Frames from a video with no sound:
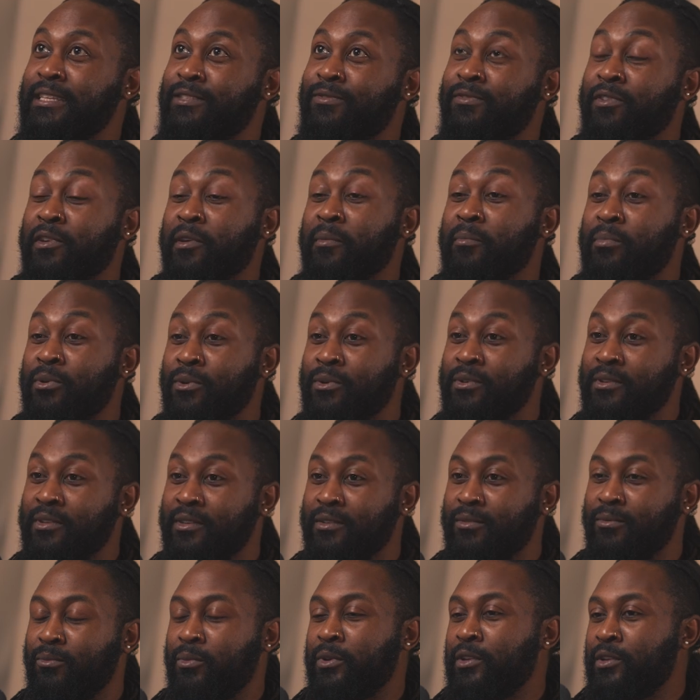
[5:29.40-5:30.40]
is very
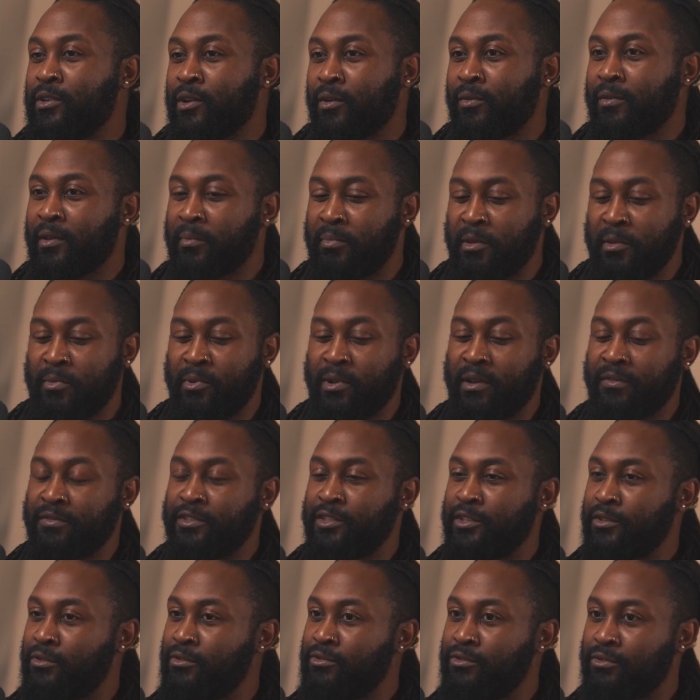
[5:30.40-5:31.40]
important. We know that people have
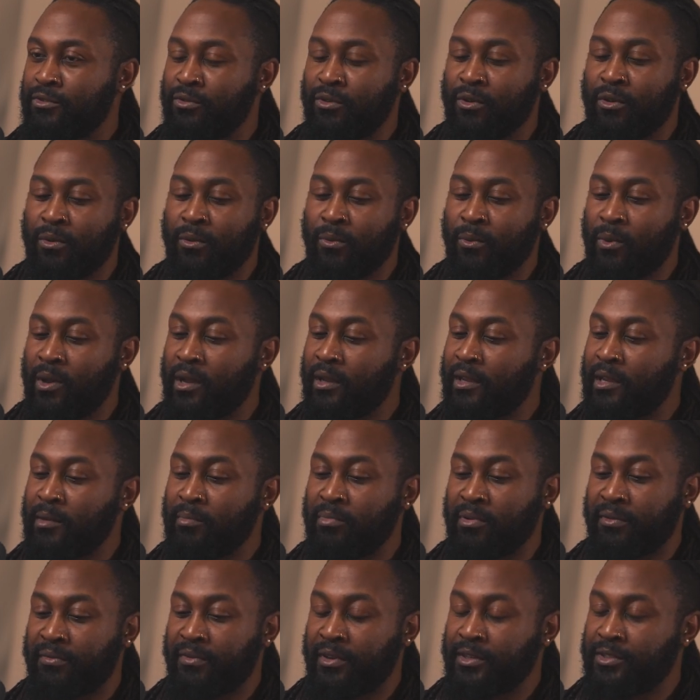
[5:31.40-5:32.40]
children or work in
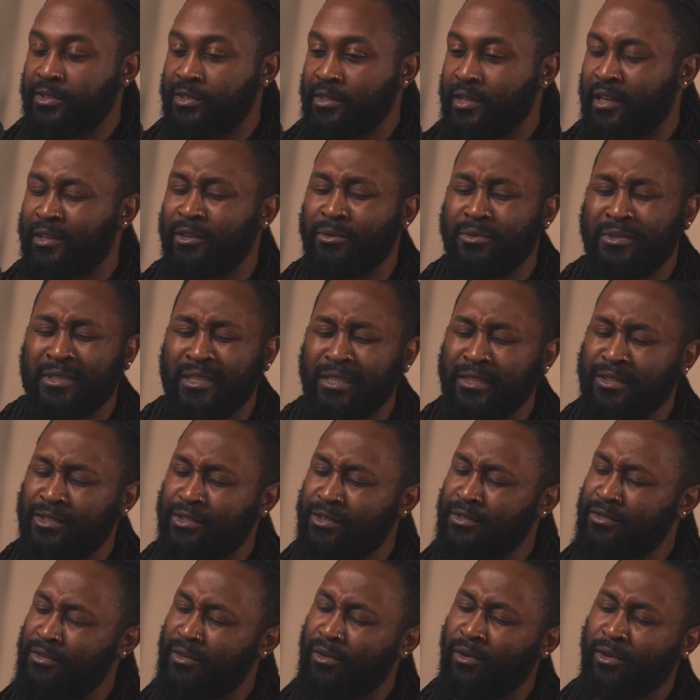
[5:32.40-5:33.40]
profession. I know
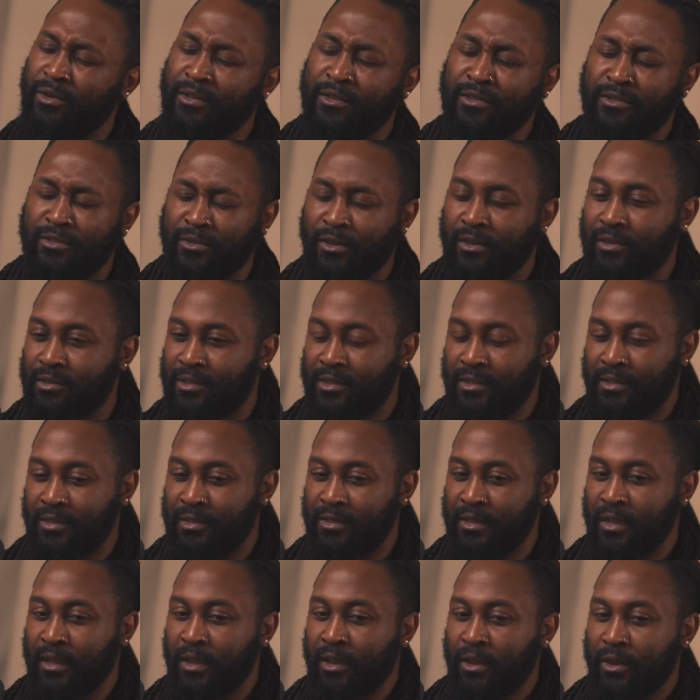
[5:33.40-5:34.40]
teachers, lawyers,
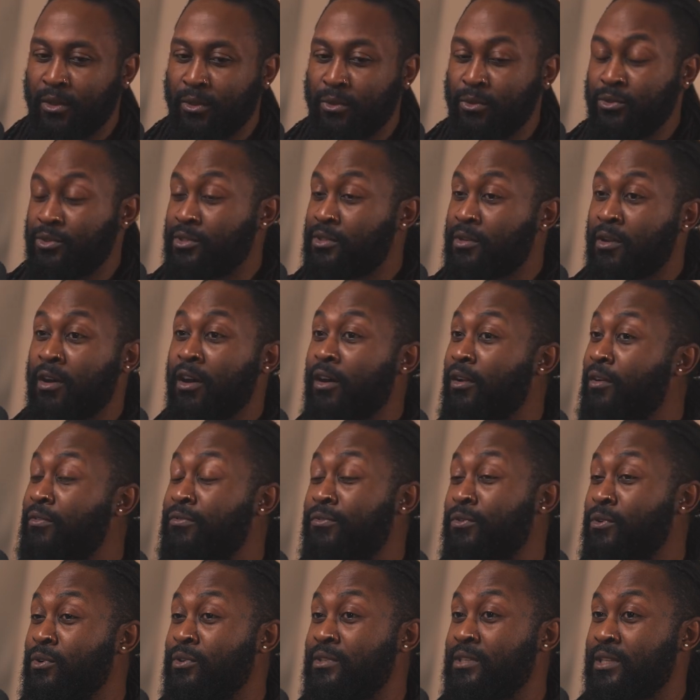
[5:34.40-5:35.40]
doctors who just can't
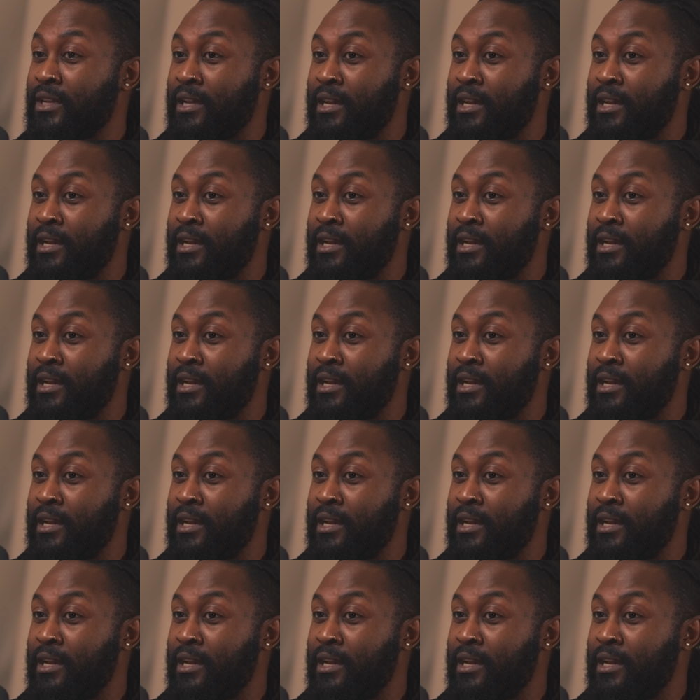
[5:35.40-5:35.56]
afford to